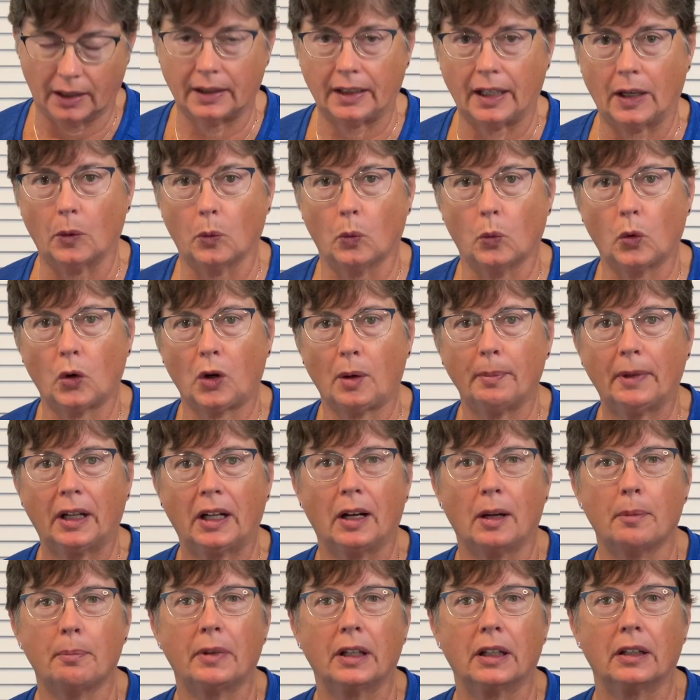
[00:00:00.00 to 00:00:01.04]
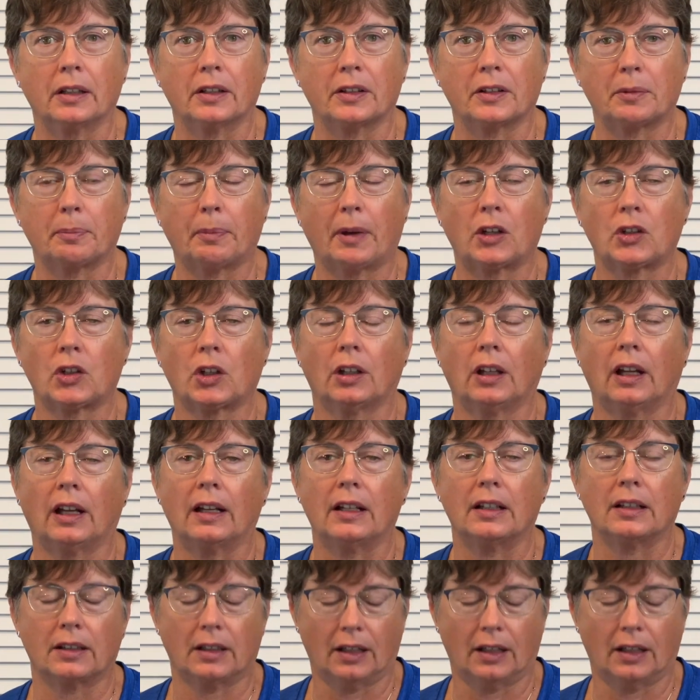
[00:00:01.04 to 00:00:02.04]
They warm it up in a specialized